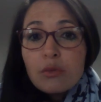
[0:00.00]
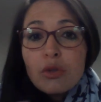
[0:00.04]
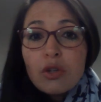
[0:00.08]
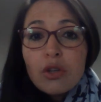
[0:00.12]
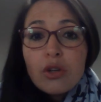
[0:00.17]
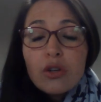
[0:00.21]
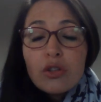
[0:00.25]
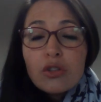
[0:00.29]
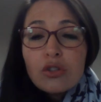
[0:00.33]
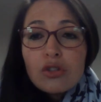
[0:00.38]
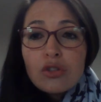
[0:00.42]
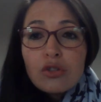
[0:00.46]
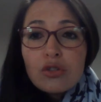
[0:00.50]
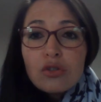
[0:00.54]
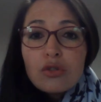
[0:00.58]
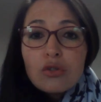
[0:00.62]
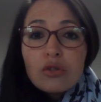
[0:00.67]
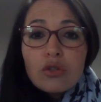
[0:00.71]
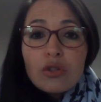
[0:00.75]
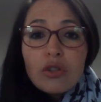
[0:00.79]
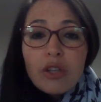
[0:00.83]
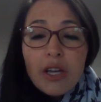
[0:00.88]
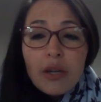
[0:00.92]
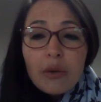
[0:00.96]
and we go to
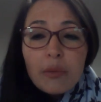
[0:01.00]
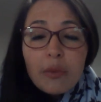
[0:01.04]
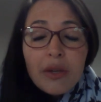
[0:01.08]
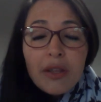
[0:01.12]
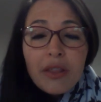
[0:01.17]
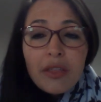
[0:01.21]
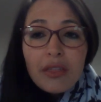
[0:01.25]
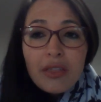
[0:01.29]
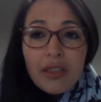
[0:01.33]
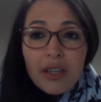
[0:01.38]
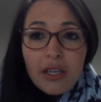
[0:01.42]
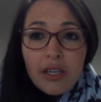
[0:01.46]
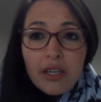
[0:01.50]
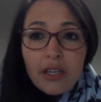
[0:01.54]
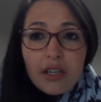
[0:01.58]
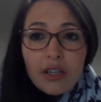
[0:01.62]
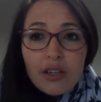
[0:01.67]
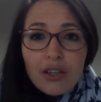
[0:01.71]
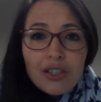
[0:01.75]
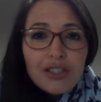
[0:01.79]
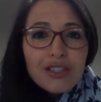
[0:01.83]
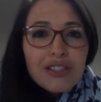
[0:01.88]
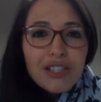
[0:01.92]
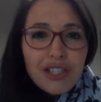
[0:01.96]
school and we
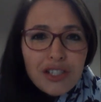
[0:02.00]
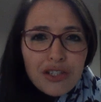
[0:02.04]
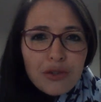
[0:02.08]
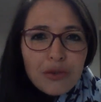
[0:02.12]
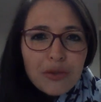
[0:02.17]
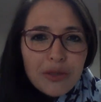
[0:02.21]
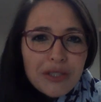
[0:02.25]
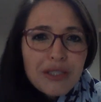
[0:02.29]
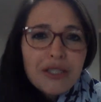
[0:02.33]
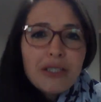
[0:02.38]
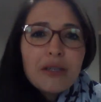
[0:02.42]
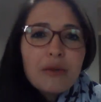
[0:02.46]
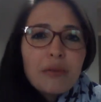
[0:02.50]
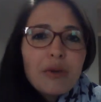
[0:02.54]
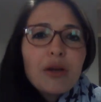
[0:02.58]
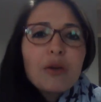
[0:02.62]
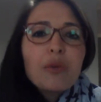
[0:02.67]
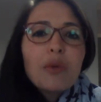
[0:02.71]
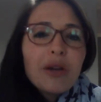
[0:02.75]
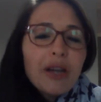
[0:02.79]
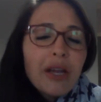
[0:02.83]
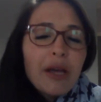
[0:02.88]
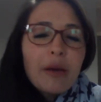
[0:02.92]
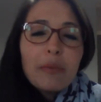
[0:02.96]
think continuously
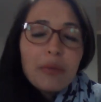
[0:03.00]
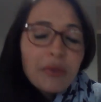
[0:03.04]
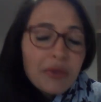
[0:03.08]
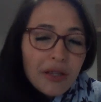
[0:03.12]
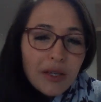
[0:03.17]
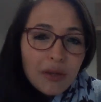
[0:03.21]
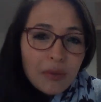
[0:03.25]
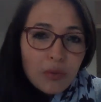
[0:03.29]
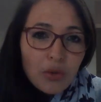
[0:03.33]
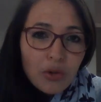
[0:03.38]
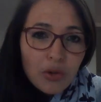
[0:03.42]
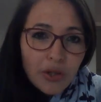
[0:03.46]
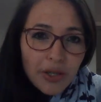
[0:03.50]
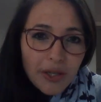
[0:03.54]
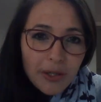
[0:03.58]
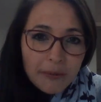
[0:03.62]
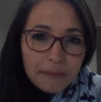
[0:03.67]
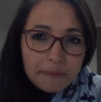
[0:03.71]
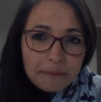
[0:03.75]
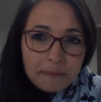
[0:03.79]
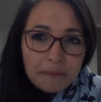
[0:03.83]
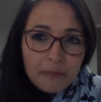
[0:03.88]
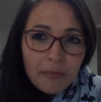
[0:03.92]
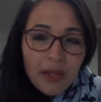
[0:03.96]
about what happened that
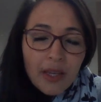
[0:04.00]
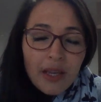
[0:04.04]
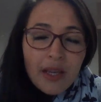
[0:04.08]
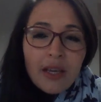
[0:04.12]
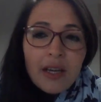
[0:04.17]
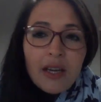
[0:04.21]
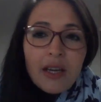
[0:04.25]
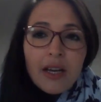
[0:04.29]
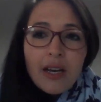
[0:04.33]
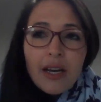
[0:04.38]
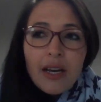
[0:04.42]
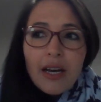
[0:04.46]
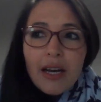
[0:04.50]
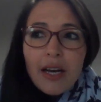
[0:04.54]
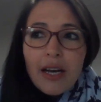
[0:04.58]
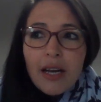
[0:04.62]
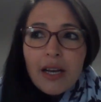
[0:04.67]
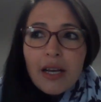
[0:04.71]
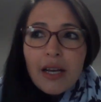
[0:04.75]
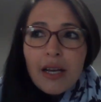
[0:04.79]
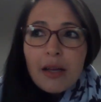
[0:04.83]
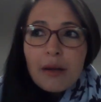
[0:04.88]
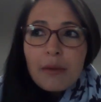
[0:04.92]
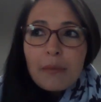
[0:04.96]
morning.
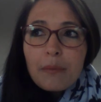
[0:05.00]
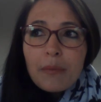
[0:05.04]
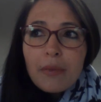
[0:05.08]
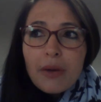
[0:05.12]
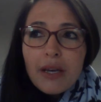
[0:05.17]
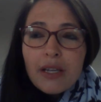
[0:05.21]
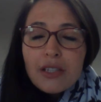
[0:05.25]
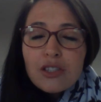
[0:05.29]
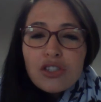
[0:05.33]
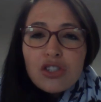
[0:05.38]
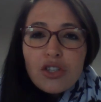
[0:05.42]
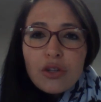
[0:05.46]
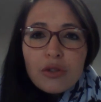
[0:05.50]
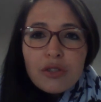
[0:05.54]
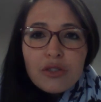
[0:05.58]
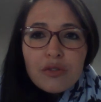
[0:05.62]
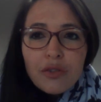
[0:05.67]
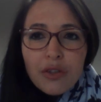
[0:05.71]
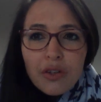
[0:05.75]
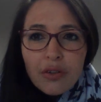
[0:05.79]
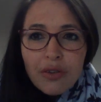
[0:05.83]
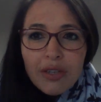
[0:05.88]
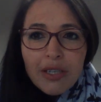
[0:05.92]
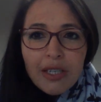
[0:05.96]
And so
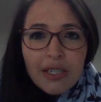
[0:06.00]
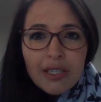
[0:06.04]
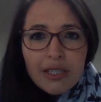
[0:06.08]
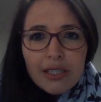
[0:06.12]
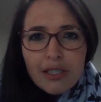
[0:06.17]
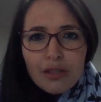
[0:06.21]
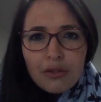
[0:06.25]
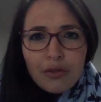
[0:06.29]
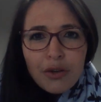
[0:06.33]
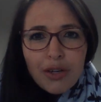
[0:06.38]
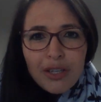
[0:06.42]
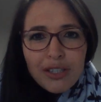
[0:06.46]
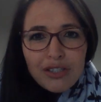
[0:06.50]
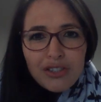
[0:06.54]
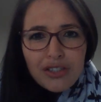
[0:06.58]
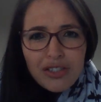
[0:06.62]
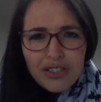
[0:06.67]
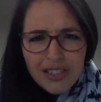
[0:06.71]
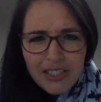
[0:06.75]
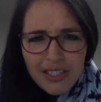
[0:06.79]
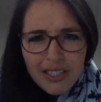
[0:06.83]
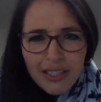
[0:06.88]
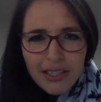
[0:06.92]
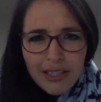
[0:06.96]
it's very easy for us
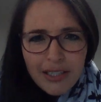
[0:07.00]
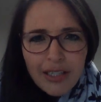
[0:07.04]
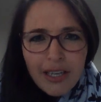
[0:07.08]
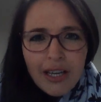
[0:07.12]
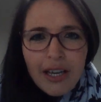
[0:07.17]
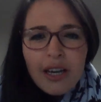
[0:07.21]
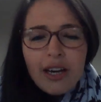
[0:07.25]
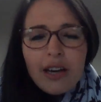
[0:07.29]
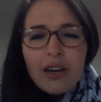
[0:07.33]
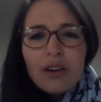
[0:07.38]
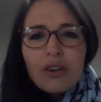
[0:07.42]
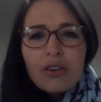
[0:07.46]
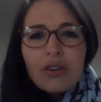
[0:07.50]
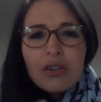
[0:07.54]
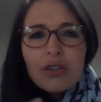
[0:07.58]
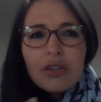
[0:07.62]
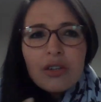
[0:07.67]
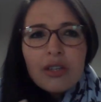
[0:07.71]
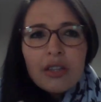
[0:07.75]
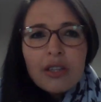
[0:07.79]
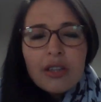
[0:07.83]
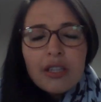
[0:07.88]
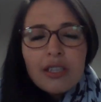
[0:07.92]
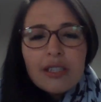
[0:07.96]
to see
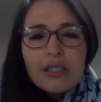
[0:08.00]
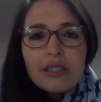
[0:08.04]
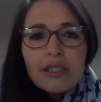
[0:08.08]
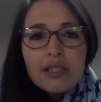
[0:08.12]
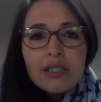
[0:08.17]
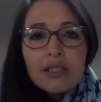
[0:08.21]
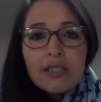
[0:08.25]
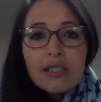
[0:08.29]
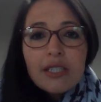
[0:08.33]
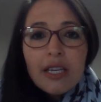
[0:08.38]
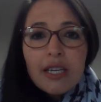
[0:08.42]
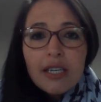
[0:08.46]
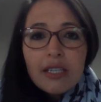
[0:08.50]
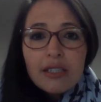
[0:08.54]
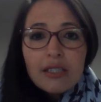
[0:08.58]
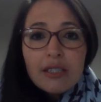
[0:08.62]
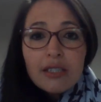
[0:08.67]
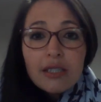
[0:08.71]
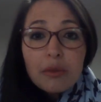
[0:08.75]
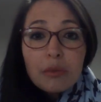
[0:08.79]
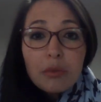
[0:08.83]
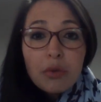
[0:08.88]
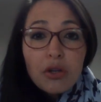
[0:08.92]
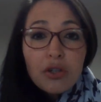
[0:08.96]
how these
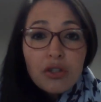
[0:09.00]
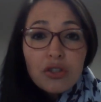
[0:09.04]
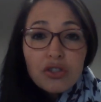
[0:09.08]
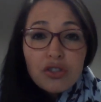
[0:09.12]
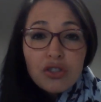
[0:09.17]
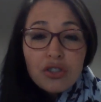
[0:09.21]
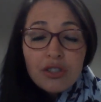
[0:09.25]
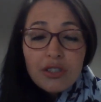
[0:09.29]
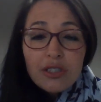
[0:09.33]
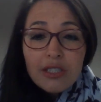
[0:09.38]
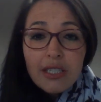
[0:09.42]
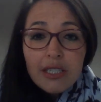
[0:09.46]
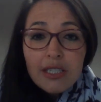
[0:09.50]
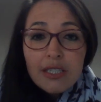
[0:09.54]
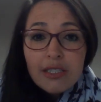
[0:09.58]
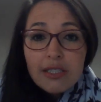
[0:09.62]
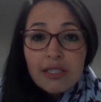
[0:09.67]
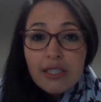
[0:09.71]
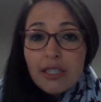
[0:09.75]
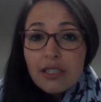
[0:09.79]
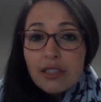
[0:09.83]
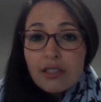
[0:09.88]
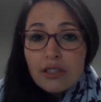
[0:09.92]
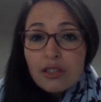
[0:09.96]
intense emotions and
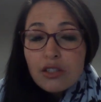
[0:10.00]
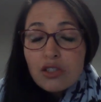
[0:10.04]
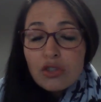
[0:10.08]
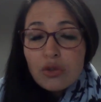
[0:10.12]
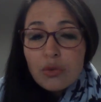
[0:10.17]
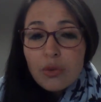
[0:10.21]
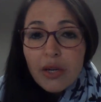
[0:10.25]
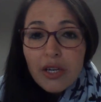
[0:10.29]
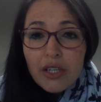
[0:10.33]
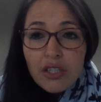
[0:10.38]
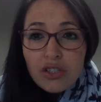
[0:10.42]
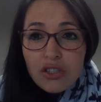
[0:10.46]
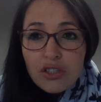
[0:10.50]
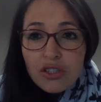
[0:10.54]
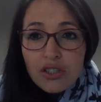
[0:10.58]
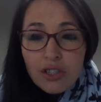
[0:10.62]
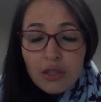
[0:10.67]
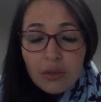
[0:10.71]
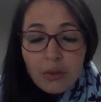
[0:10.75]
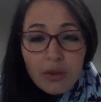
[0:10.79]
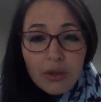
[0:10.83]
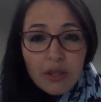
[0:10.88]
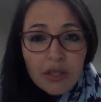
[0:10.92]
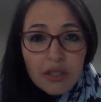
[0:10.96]
intense
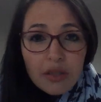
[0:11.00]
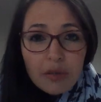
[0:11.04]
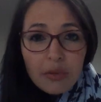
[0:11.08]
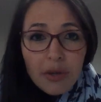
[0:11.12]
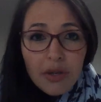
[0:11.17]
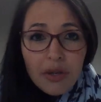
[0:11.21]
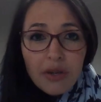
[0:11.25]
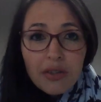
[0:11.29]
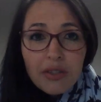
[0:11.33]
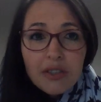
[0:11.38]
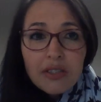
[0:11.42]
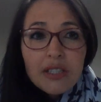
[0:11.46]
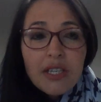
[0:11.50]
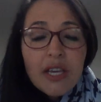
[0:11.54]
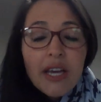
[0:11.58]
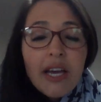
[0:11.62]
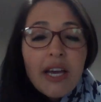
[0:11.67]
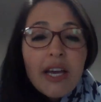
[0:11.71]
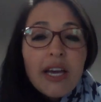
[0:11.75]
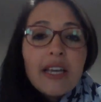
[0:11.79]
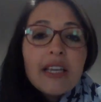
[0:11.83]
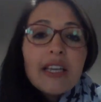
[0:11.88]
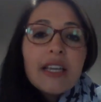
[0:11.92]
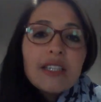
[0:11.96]
situations that we experience
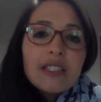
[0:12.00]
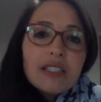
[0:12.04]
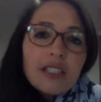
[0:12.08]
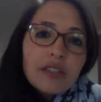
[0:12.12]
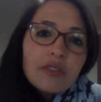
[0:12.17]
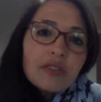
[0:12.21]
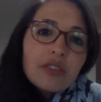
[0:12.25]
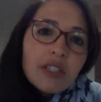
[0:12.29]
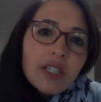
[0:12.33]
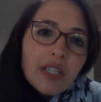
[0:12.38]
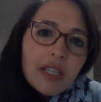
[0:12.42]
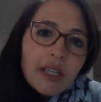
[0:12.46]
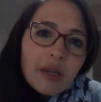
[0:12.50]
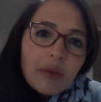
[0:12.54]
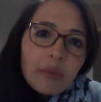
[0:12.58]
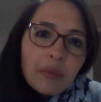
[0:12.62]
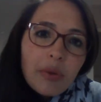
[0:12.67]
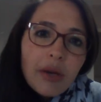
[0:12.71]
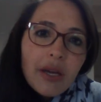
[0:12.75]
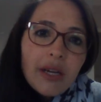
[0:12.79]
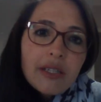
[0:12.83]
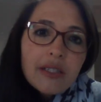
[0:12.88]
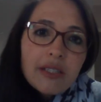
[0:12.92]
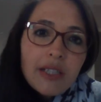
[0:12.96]
can definitely
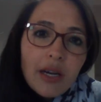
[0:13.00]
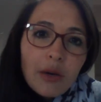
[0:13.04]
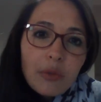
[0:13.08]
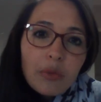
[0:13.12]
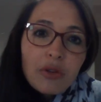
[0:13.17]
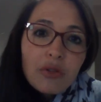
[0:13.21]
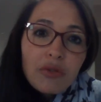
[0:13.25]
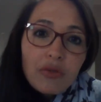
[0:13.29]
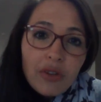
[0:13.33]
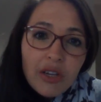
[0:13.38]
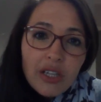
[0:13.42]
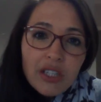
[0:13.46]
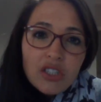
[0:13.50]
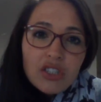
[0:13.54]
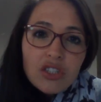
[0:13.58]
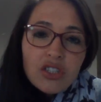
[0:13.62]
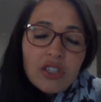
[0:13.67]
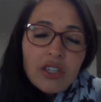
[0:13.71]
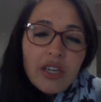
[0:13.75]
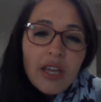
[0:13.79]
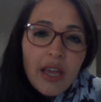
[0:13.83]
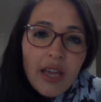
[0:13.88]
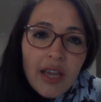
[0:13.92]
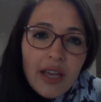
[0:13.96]
impact how we
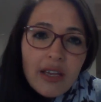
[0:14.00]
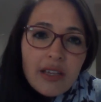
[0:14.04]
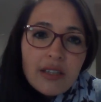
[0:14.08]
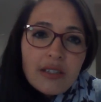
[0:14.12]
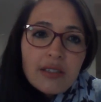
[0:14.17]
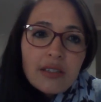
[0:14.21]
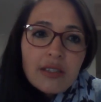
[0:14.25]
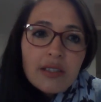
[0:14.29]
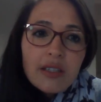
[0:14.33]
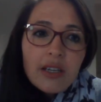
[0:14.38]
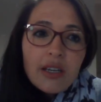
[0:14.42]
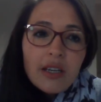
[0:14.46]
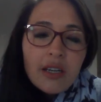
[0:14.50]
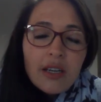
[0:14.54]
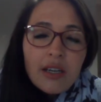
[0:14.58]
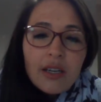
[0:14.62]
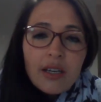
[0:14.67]
function as